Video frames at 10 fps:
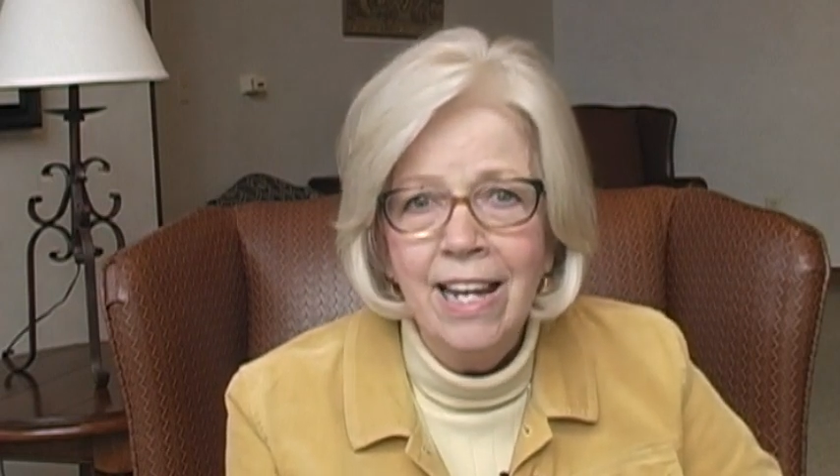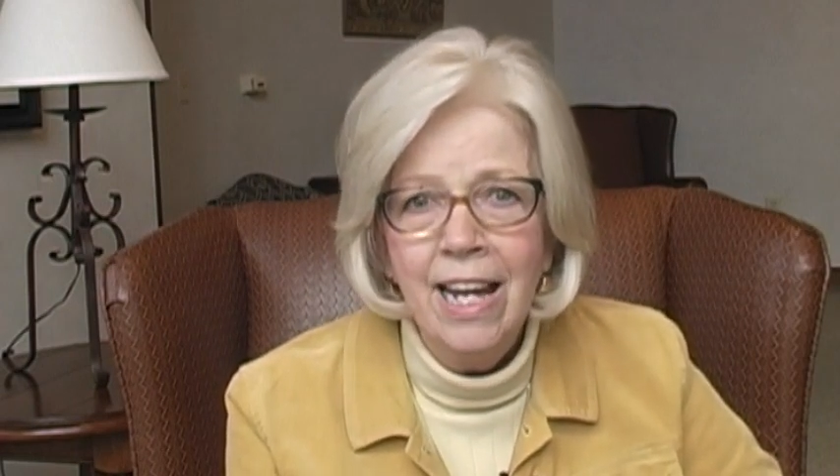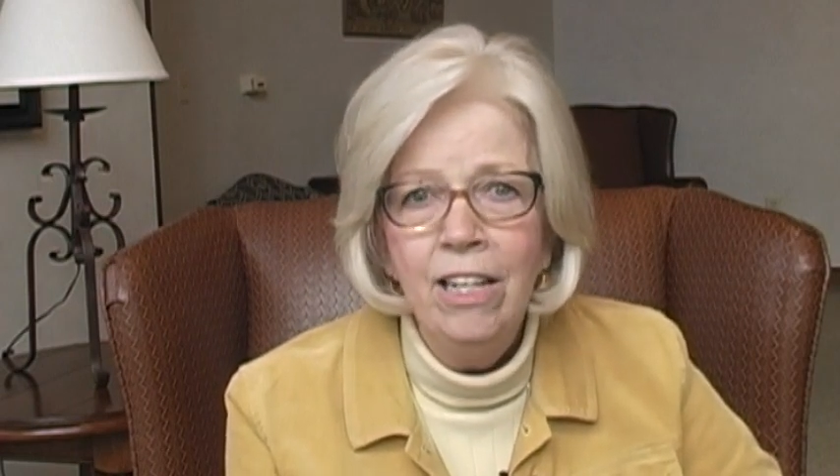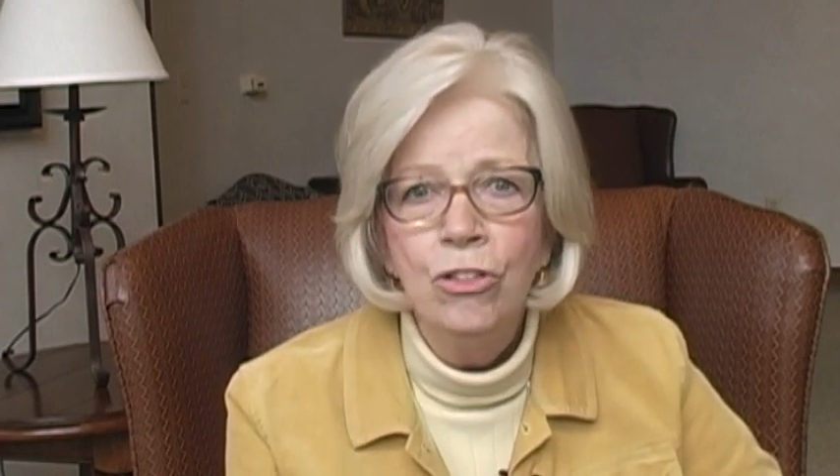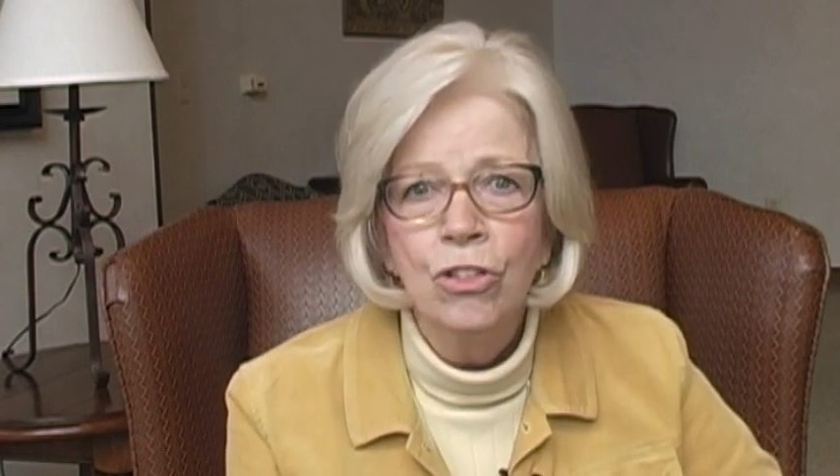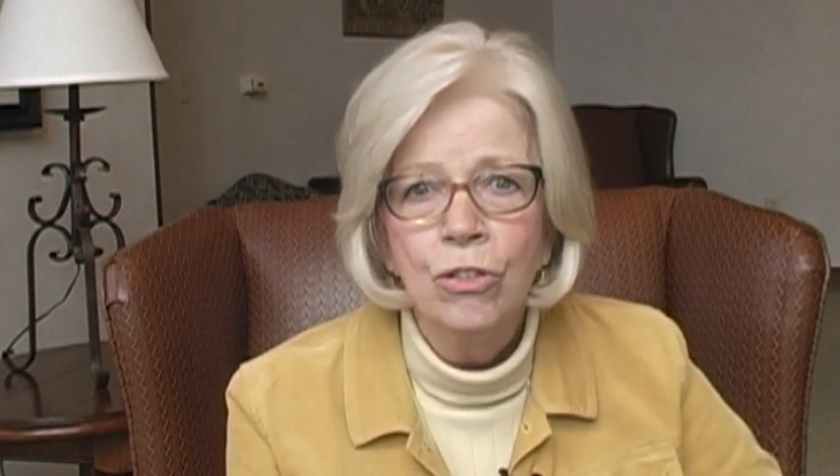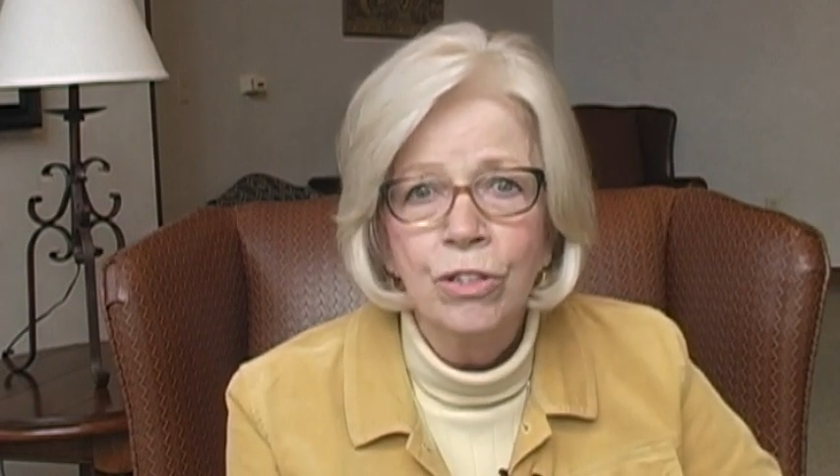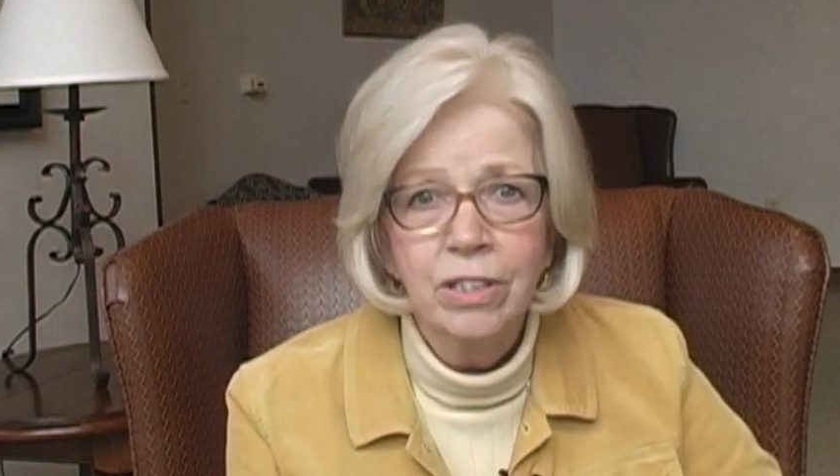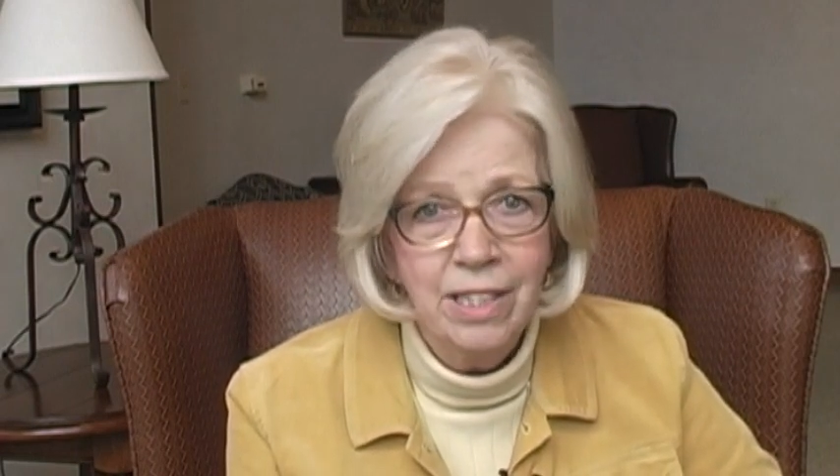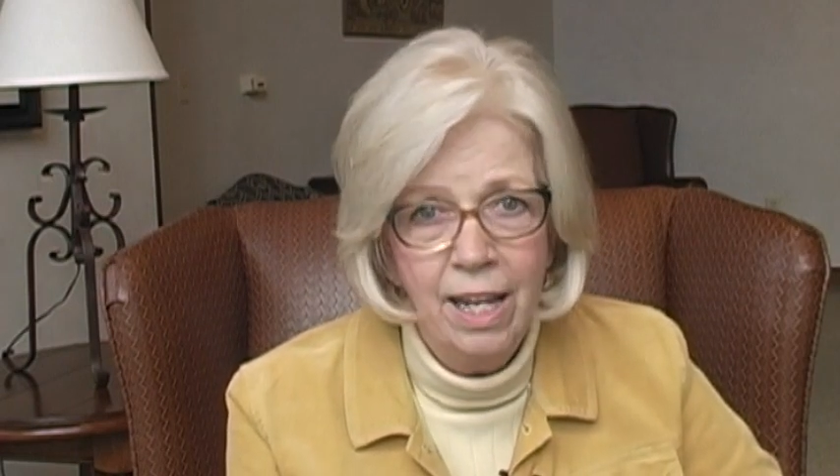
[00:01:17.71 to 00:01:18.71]
angel
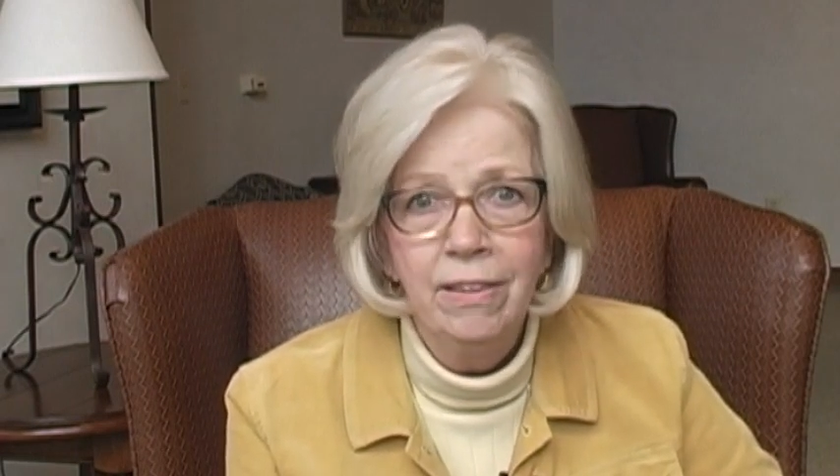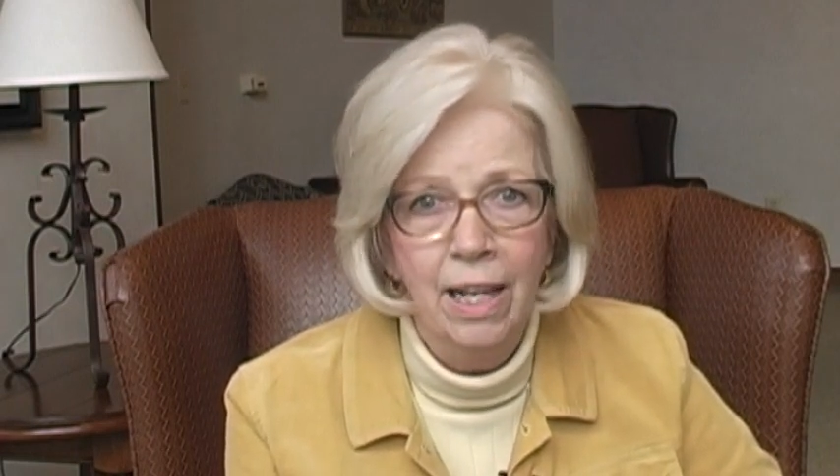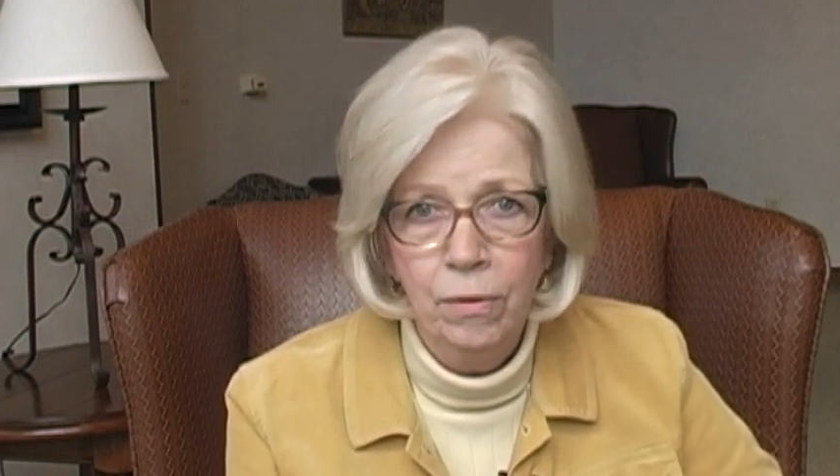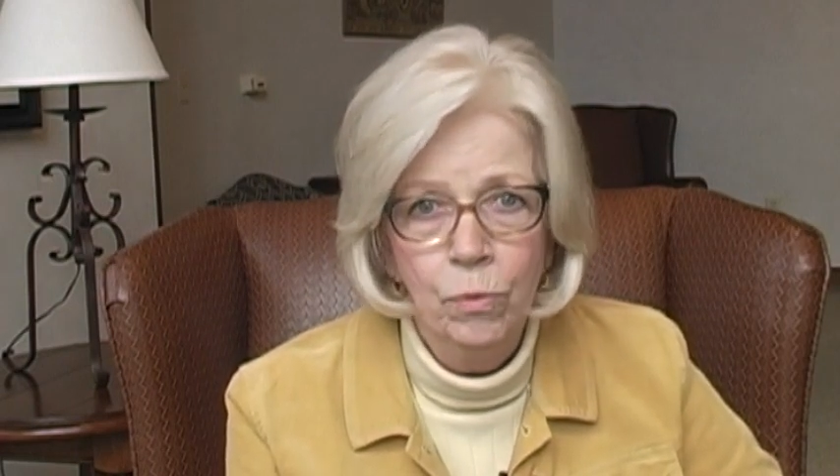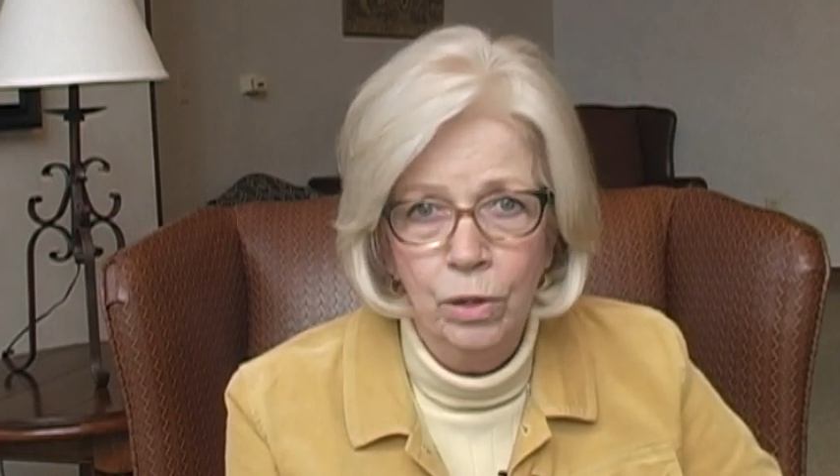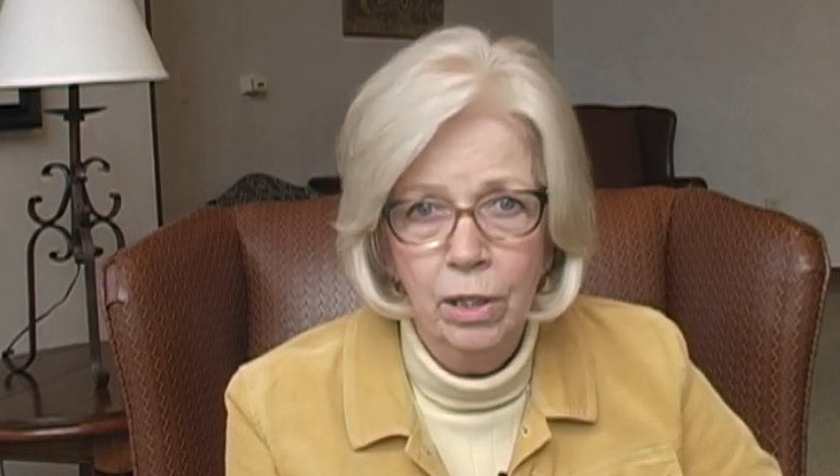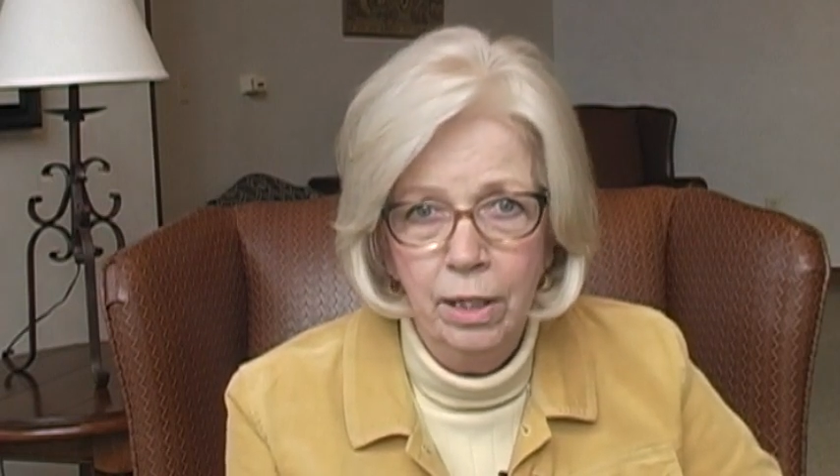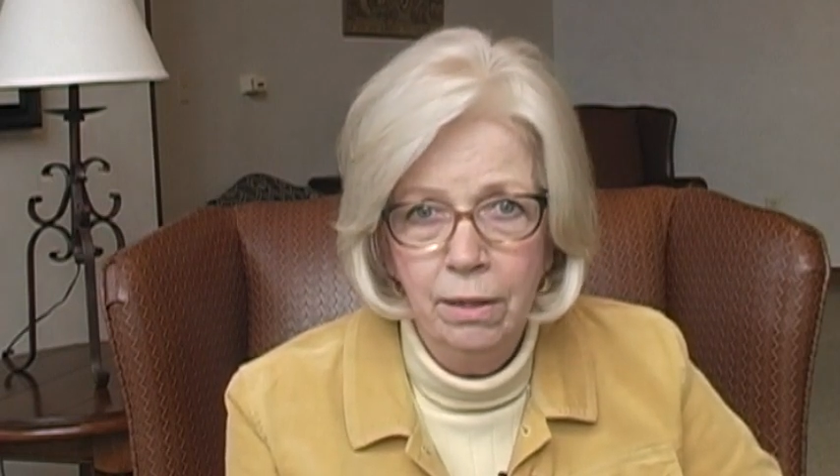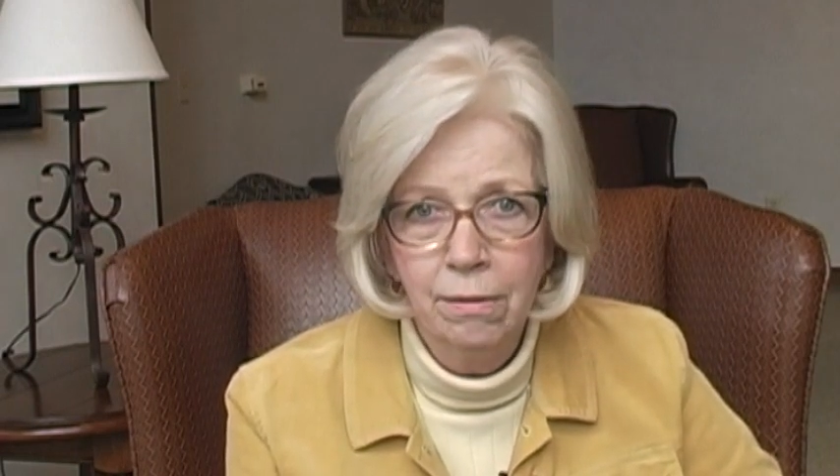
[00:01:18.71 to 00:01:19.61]
said they would.